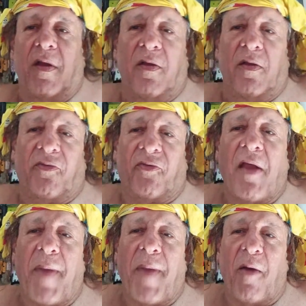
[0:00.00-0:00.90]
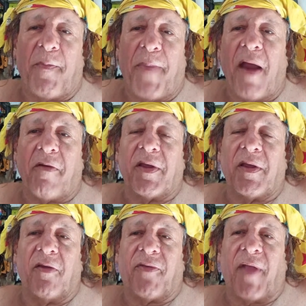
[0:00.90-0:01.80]
said about Barry
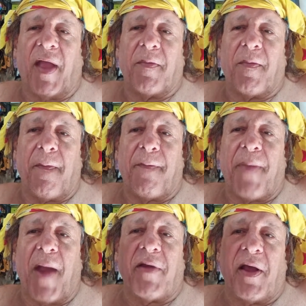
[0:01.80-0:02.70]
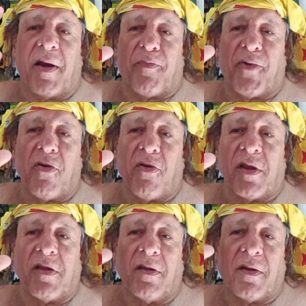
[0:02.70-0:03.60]
is that Barry had a
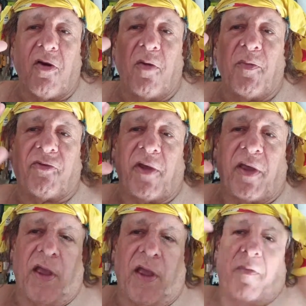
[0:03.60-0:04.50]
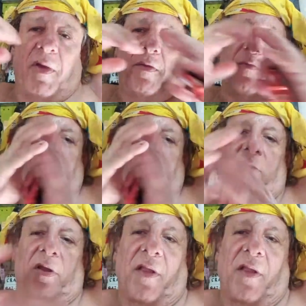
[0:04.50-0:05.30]
broken komasikiyama. Broken,